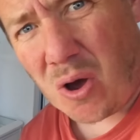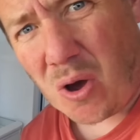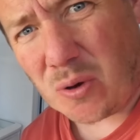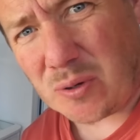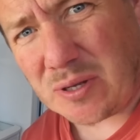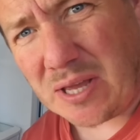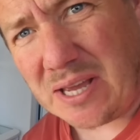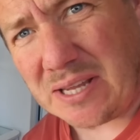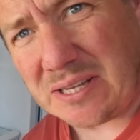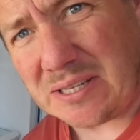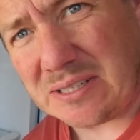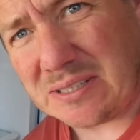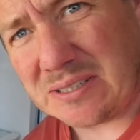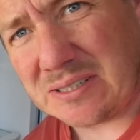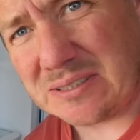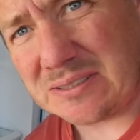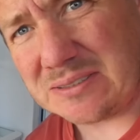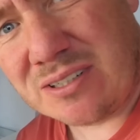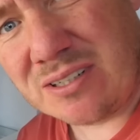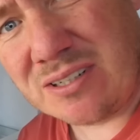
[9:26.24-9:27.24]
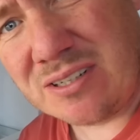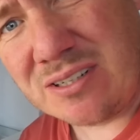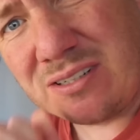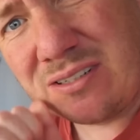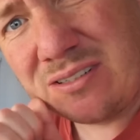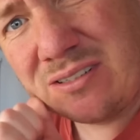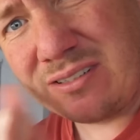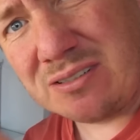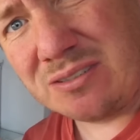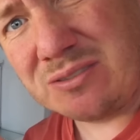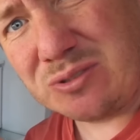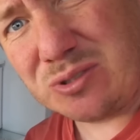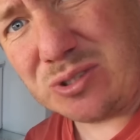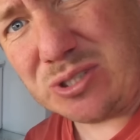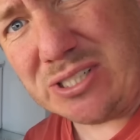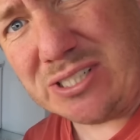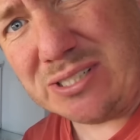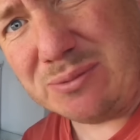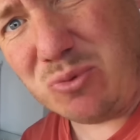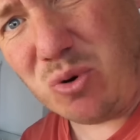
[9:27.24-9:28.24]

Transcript: Okay, see you in the